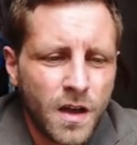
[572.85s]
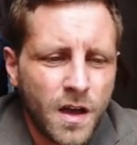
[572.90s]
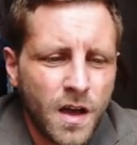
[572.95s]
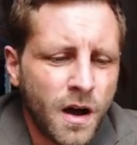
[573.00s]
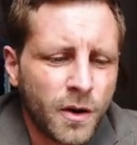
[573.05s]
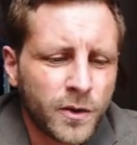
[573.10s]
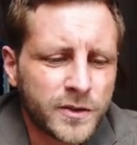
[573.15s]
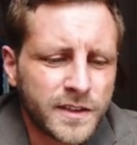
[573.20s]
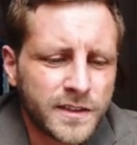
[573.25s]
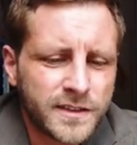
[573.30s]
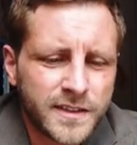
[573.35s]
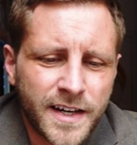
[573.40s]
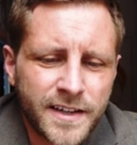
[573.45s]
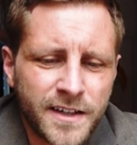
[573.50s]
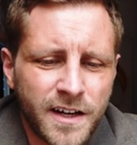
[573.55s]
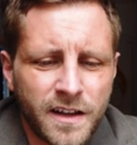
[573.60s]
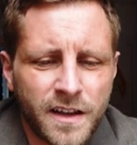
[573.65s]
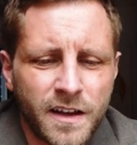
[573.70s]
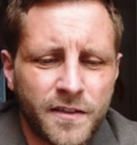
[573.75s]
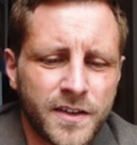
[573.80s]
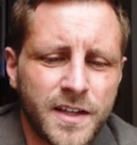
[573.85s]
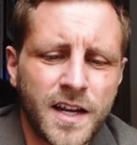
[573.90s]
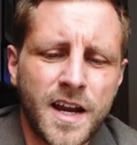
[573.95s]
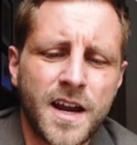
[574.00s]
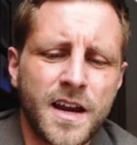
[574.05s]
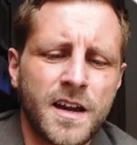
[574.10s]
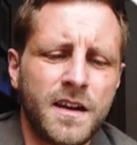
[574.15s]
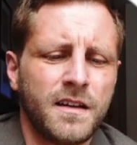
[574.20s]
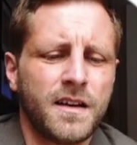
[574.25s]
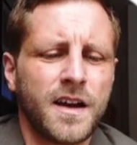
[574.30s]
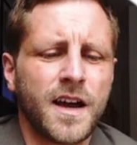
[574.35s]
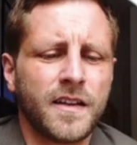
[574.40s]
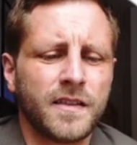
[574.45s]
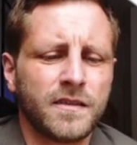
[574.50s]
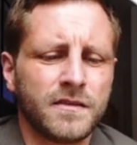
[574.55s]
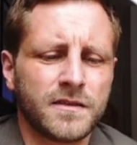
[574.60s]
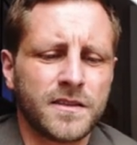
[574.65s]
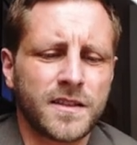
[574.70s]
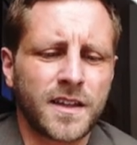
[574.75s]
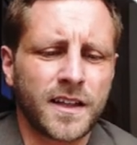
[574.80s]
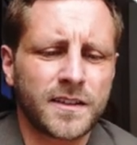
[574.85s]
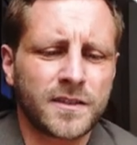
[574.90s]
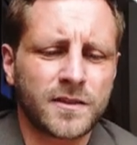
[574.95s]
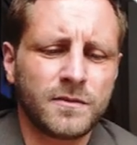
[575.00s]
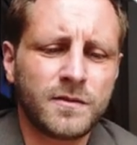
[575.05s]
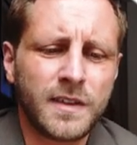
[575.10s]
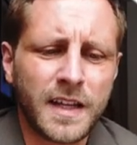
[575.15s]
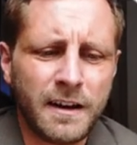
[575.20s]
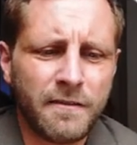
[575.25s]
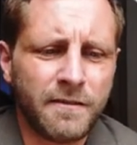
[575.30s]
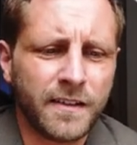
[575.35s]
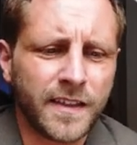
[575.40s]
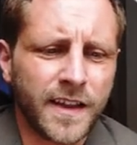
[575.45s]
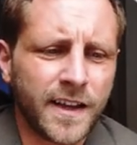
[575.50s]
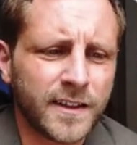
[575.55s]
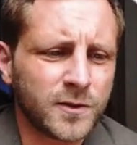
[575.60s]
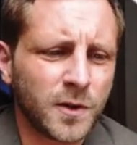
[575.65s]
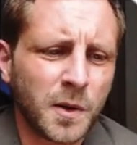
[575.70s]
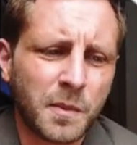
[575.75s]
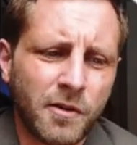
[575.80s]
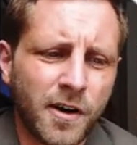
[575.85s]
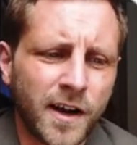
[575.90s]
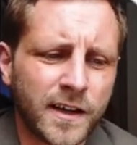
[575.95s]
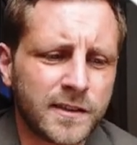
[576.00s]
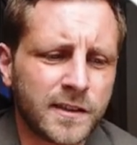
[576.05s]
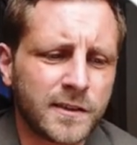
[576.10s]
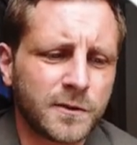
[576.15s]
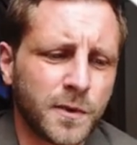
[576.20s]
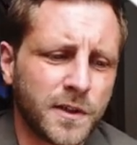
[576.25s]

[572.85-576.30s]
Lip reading: I was in Zenia the other day, and that's nearing their sort of prices,